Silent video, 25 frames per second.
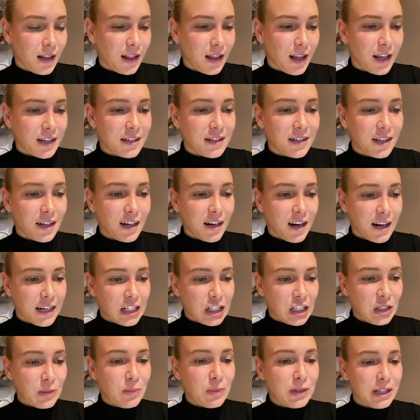Last year I
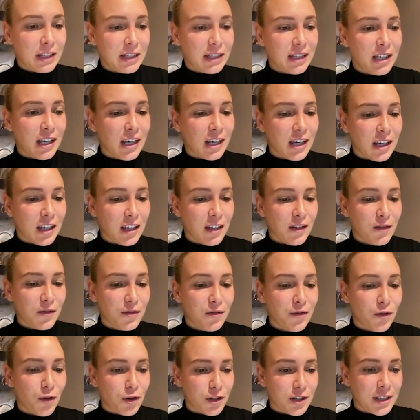actually played Kiki
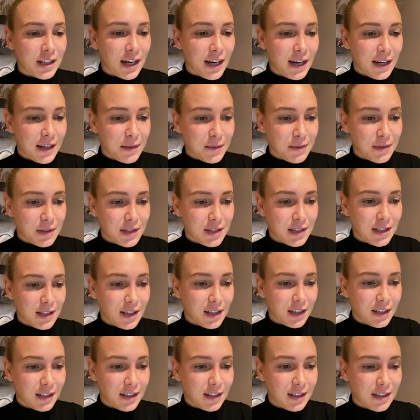four times
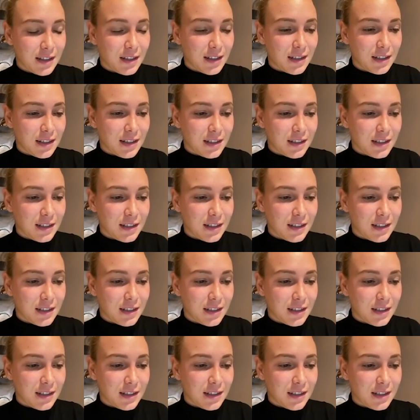and